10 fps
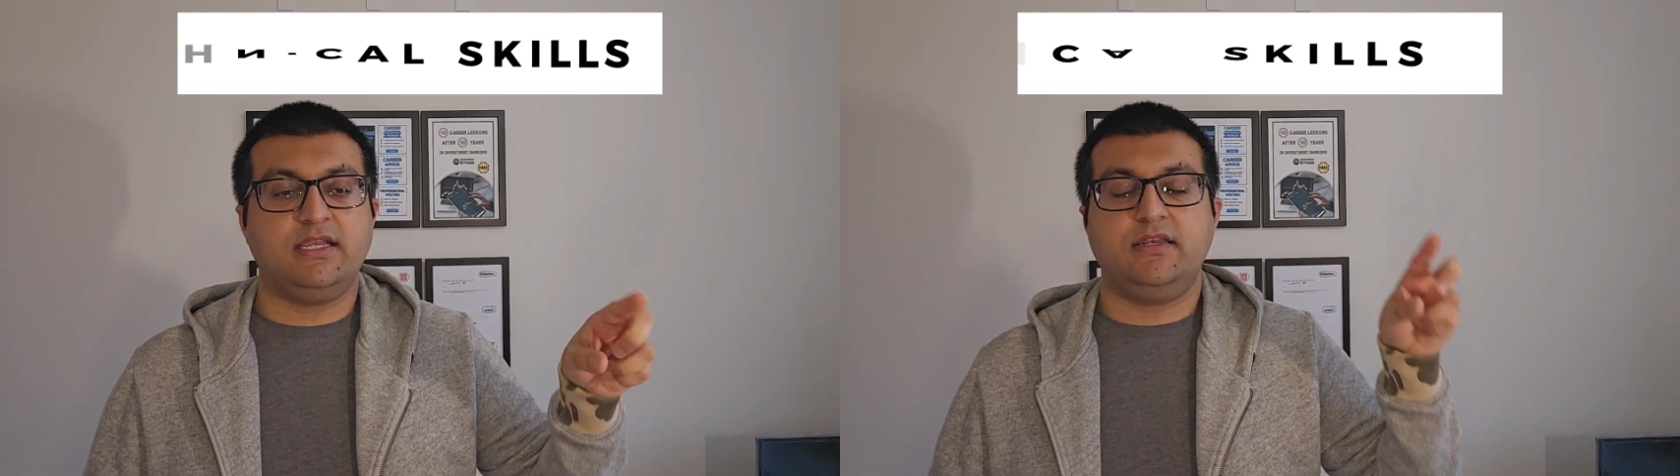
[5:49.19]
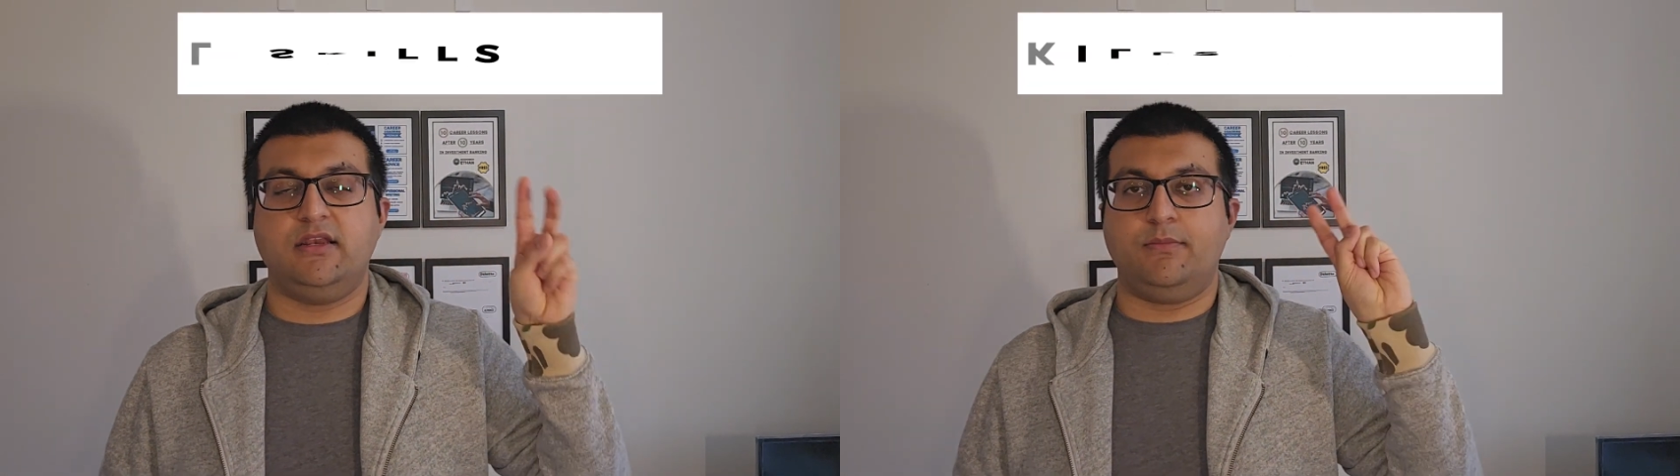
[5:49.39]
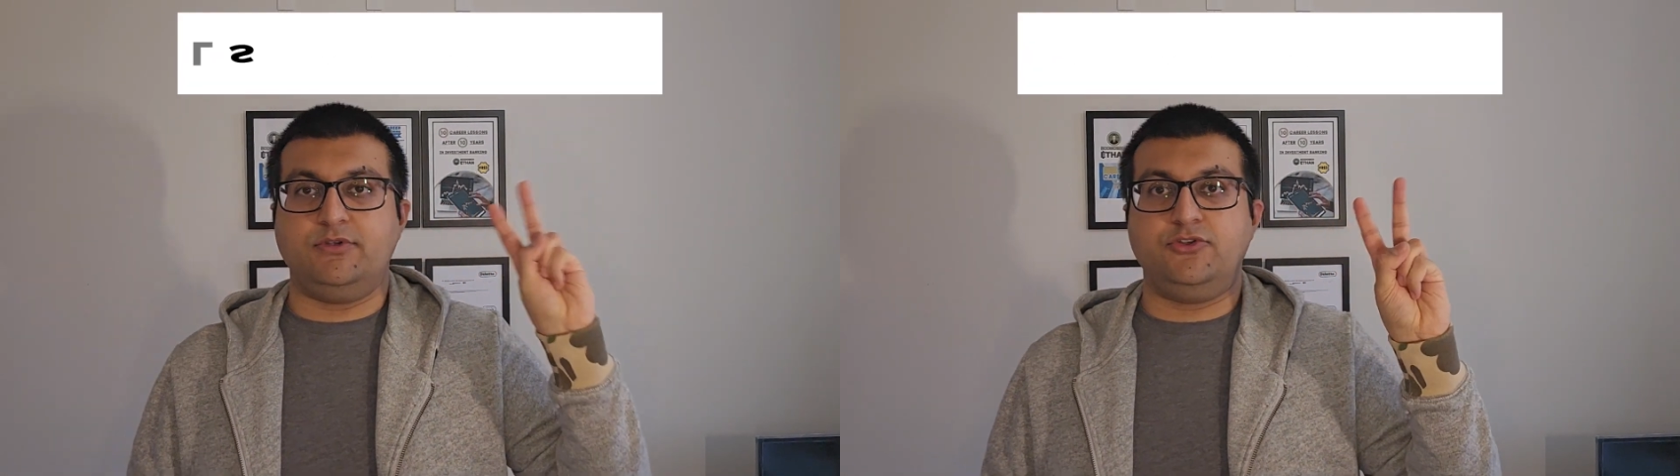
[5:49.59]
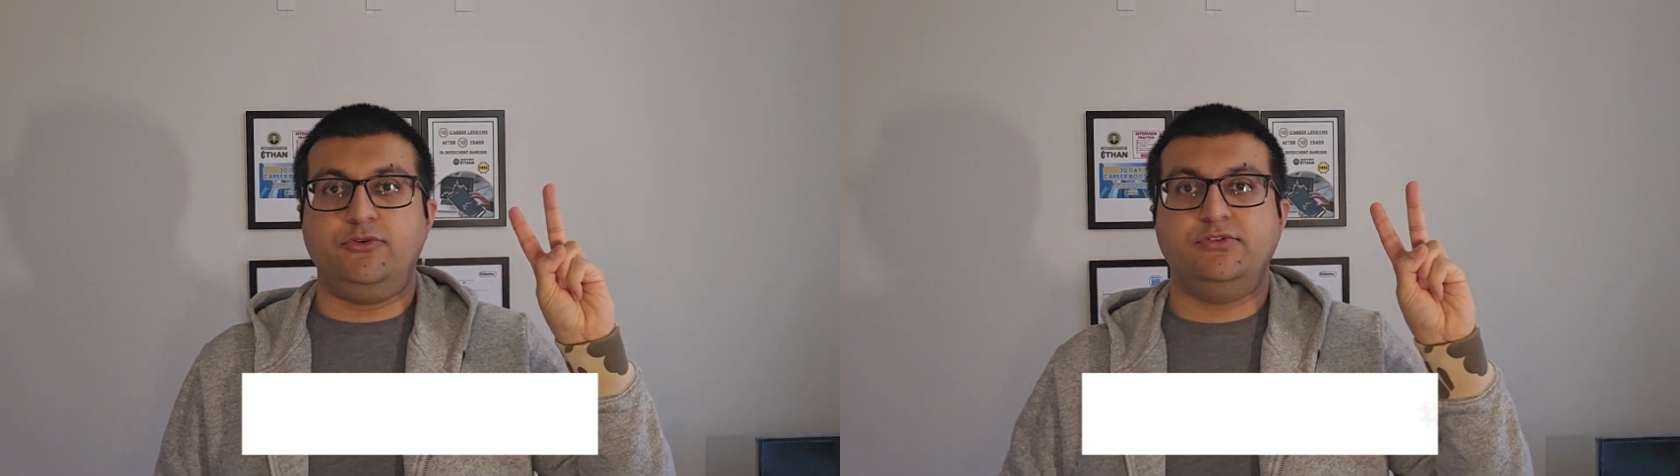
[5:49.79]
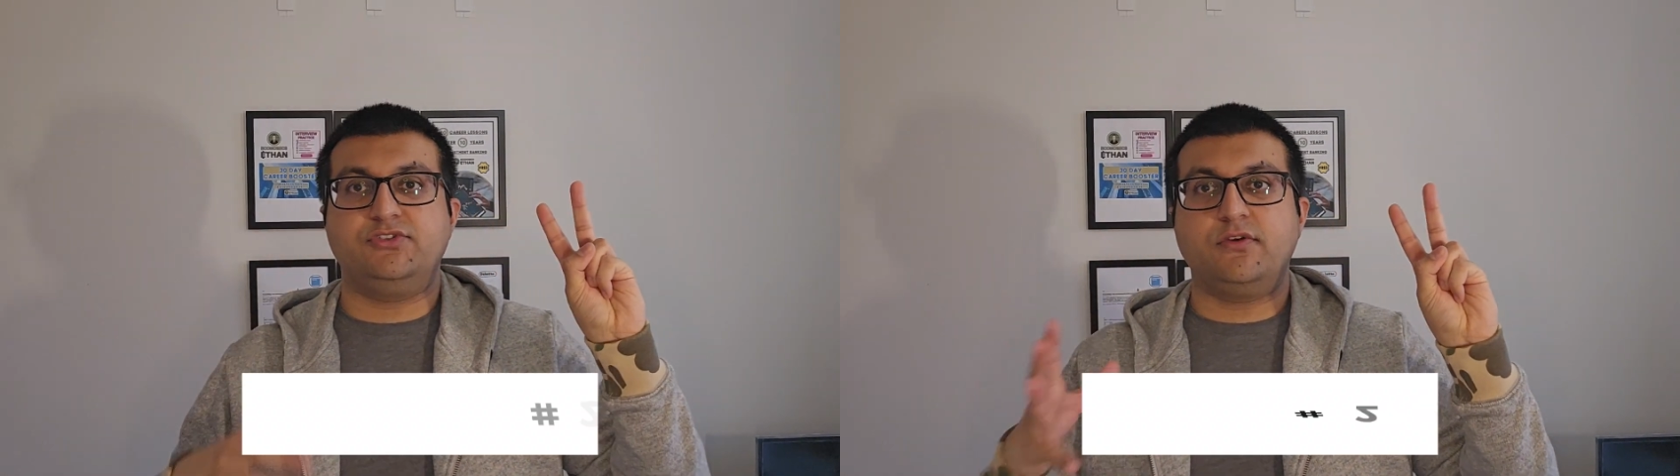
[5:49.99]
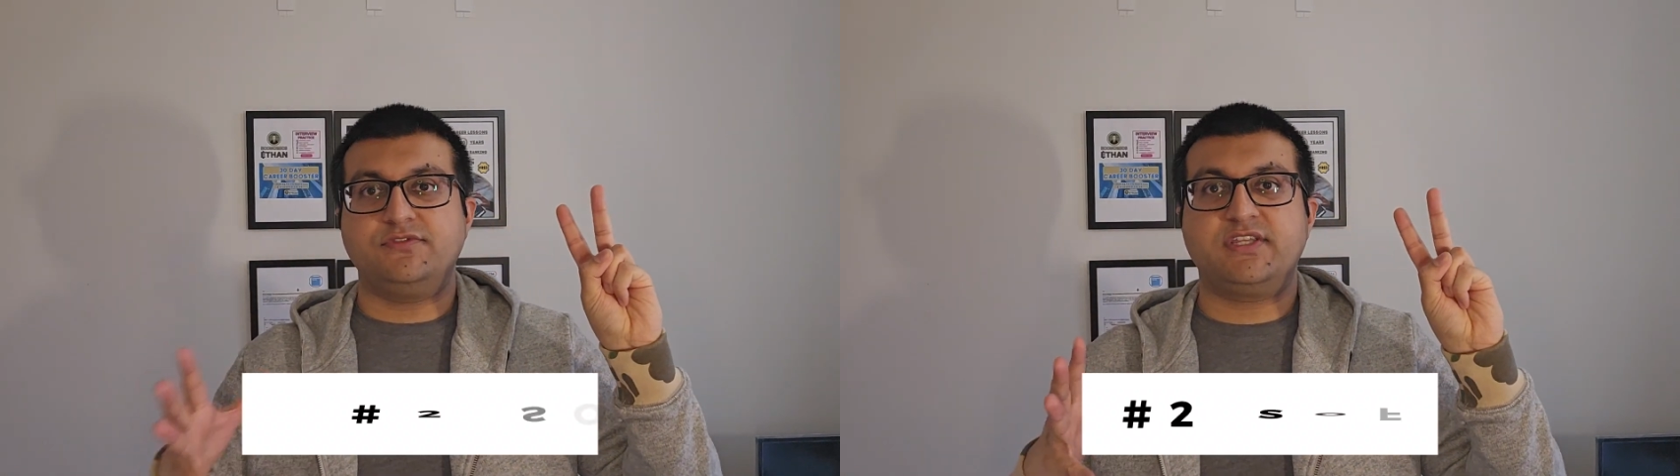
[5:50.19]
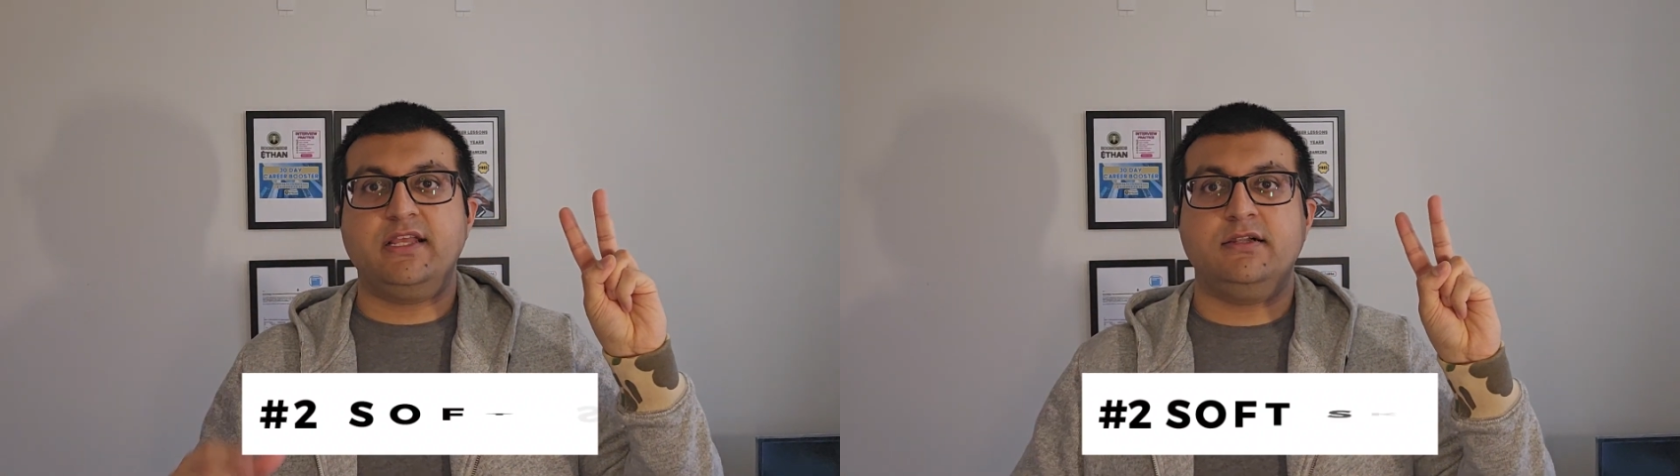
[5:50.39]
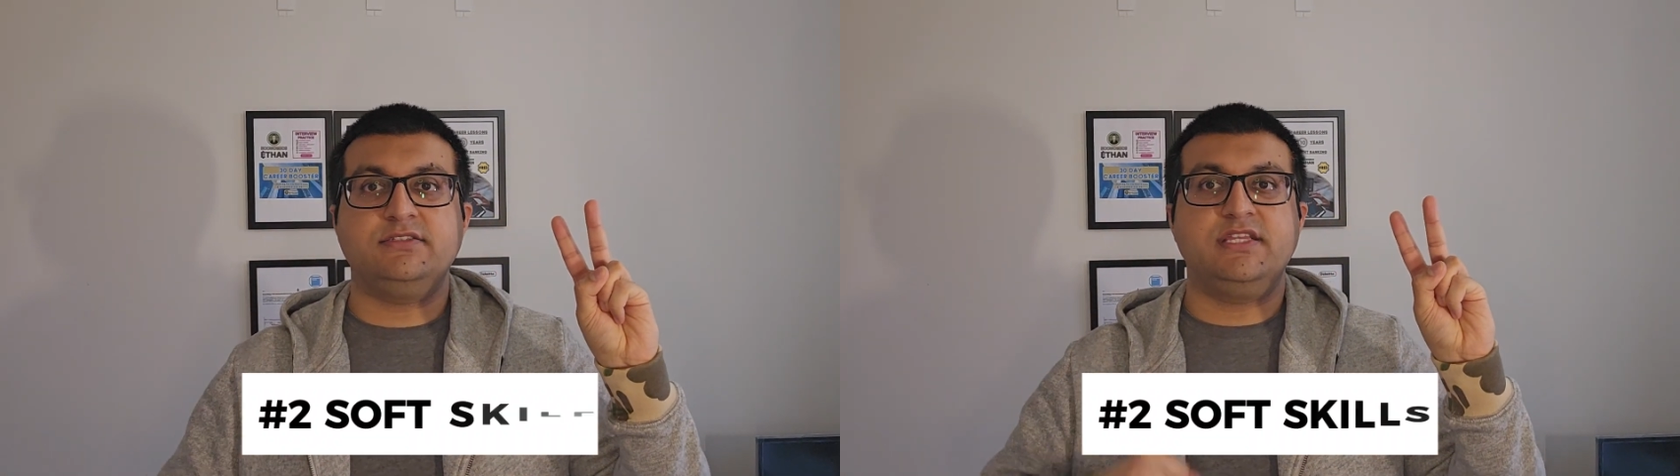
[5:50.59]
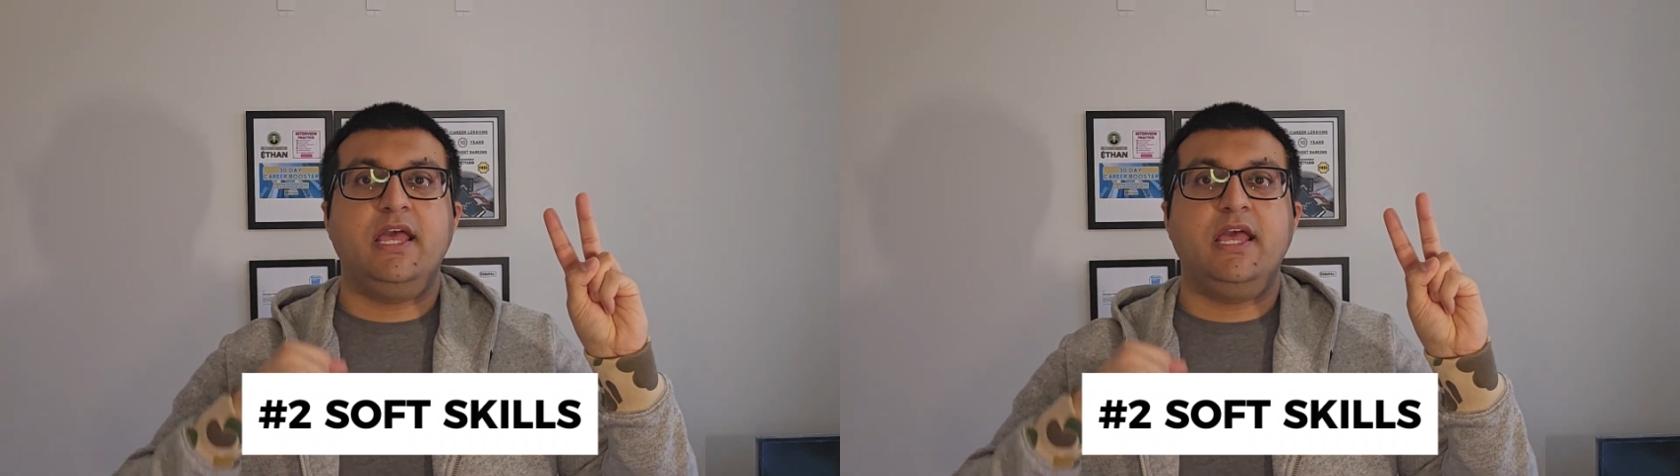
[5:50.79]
Number 2, soft skills,